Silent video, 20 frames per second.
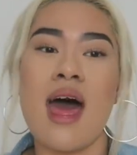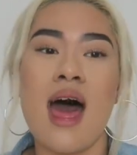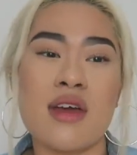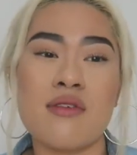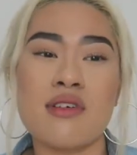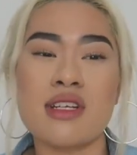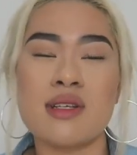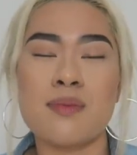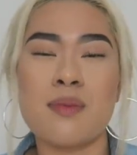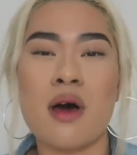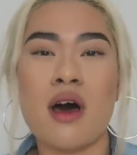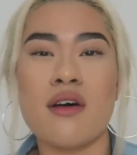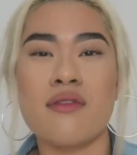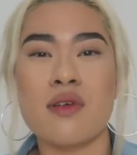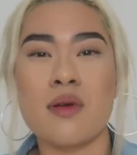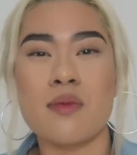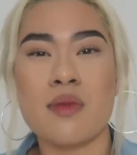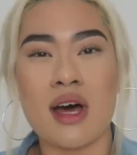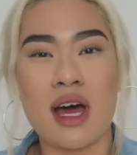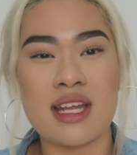There is a
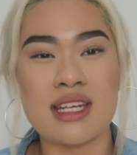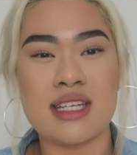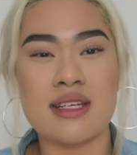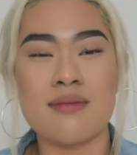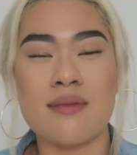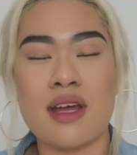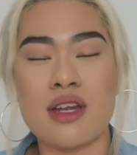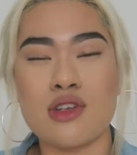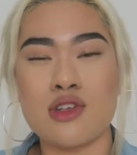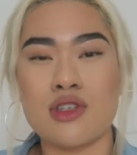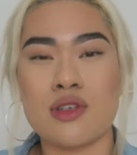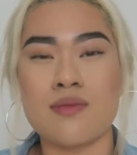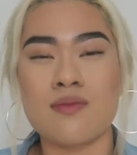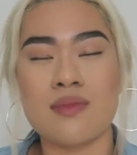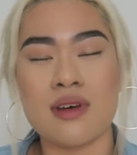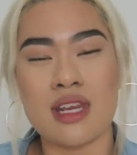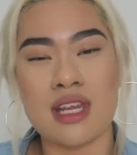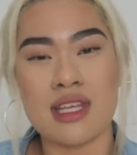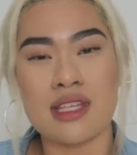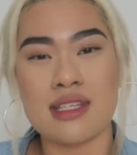perfume that I didn't mention,
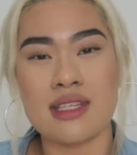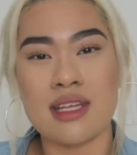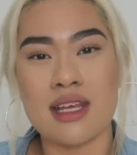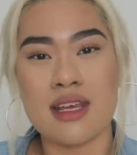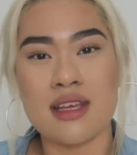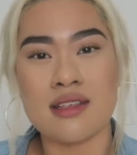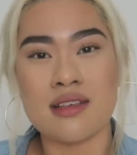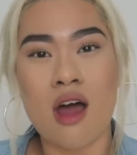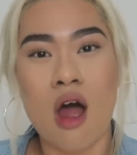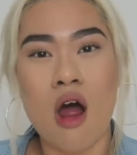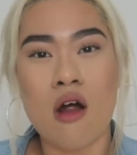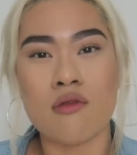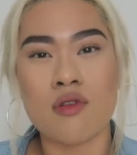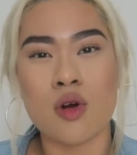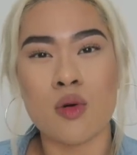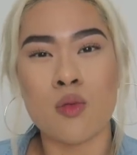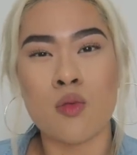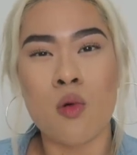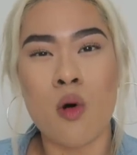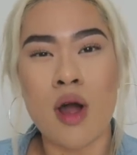but it's the
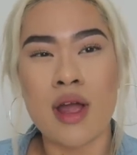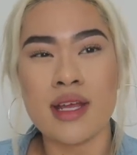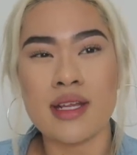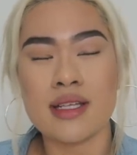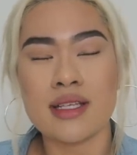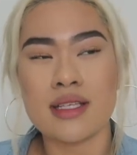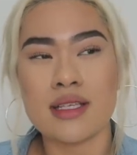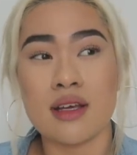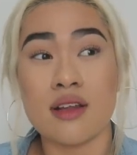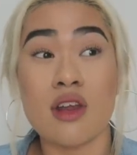Zara White,